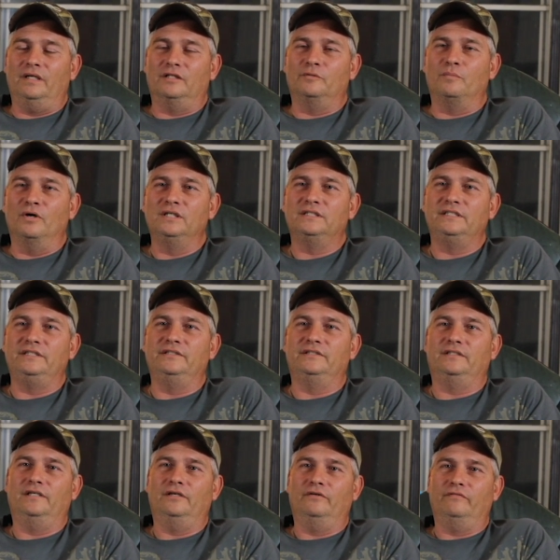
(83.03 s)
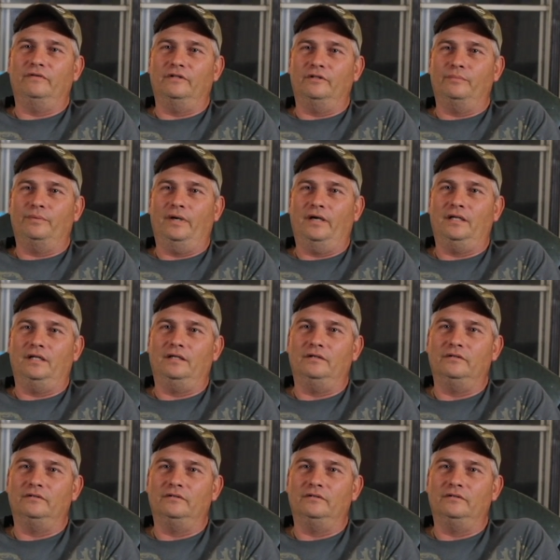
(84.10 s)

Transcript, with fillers: expressing yourself in the painting.